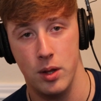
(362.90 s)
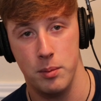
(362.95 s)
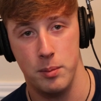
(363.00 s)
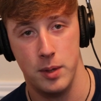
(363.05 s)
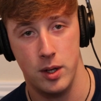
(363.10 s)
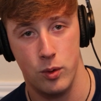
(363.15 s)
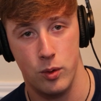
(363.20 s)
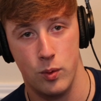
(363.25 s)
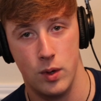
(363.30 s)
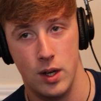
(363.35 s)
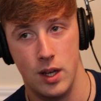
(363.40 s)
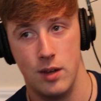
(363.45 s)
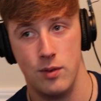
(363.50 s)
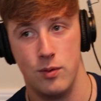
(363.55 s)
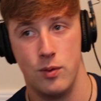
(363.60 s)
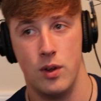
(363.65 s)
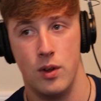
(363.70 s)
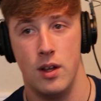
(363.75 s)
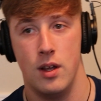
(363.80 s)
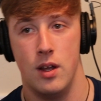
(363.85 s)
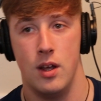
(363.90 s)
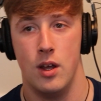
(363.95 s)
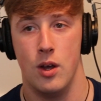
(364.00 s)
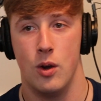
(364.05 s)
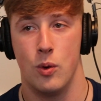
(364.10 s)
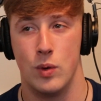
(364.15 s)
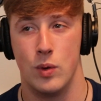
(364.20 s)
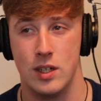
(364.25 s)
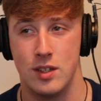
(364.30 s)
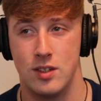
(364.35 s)
millimeter wave,
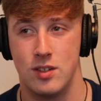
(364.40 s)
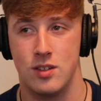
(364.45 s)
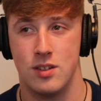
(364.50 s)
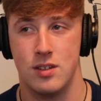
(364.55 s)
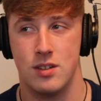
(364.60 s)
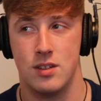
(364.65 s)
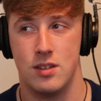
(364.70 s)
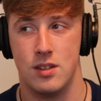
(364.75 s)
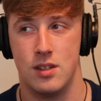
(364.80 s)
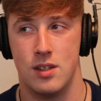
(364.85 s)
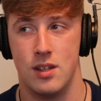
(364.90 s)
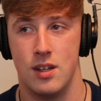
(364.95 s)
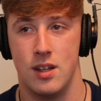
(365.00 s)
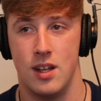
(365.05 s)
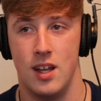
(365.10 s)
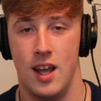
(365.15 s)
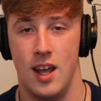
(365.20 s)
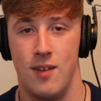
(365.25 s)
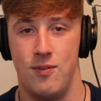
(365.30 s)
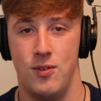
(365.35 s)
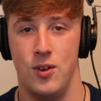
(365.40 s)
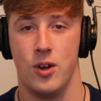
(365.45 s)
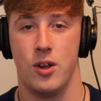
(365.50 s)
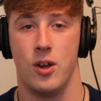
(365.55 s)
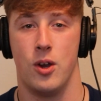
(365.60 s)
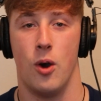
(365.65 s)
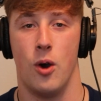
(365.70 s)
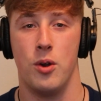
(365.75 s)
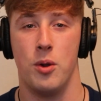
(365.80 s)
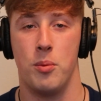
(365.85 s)
which if you're
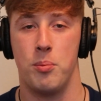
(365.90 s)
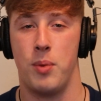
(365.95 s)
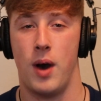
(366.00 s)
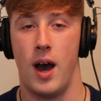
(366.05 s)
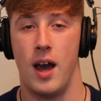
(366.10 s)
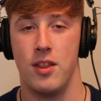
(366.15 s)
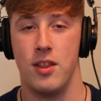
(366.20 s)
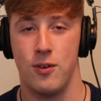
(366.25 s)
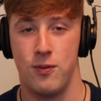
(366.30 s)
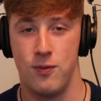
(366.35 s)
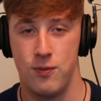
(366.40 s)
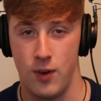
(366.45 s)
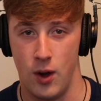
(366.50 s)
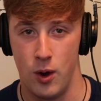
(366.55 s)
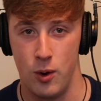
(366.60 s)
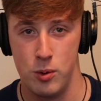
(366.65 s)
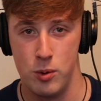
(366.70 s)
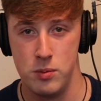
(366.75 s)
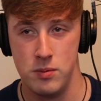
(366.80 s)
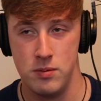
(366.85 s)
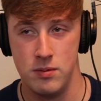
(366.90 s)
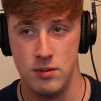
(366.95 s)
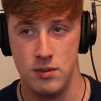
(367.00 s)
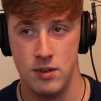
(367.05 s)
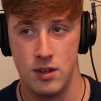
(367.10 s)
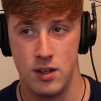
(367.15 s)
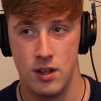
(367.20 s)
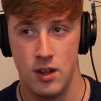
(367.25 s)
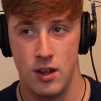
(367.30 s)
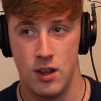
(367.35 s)
going to buy the
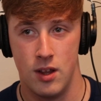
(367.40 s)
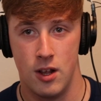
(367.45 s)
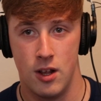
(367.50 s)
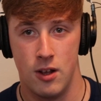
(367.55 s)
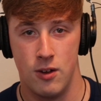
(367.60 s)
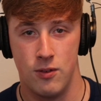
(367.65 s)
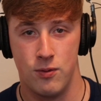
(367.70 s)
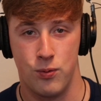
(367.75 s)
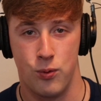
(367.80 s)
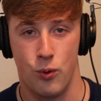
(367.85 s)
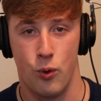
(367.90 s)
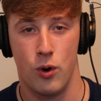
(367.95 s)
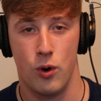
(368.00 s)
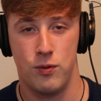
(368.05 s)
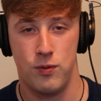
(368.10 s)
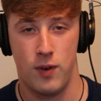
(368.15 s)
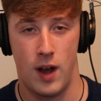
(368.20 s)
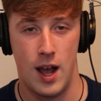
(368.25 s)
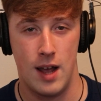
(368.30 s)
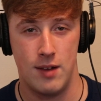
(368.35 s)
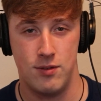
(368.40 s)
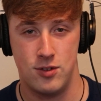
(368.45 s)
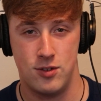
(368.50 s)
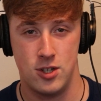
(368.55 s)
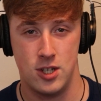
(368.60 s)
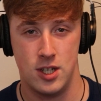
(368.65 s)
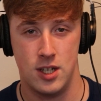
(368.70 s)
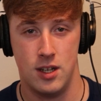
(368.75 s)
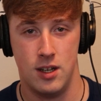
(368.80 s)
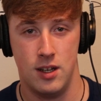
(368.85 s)
phone for
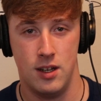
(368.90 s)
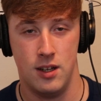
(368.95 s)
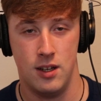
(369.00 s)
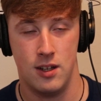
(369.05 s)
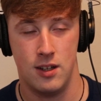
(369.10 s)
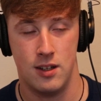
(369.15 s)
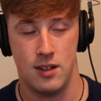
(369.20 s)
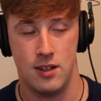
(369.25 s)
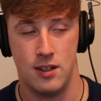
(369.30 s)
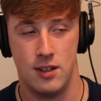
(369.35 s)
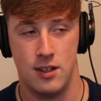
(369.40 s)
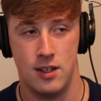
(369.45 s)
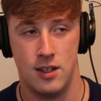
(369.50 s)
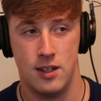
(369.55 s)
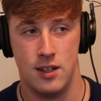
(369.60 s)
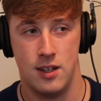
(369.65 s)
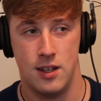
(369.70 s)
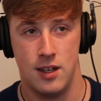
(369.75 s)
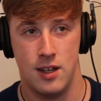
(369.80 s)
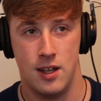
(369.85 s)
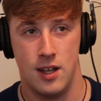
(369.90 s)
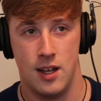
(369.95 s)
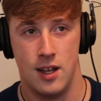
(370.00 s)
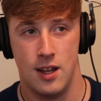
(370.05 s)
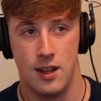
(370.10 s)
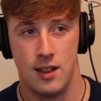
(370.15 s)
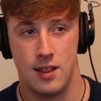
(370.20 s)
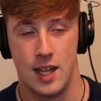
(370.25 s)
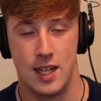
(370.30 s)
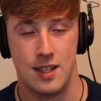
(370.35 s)
5G,
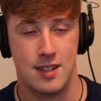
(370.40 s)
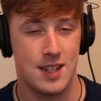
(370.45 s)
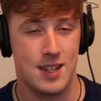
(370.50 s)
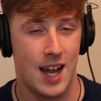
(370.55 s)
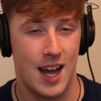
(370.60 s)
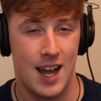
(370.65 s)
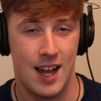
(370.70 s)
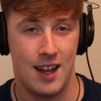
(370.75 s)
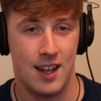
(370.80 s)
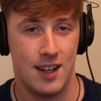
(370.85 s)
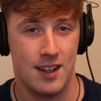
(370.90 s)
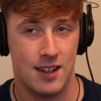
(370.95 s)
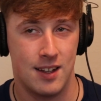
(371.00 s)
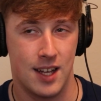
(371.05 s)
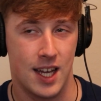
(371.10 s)
that's not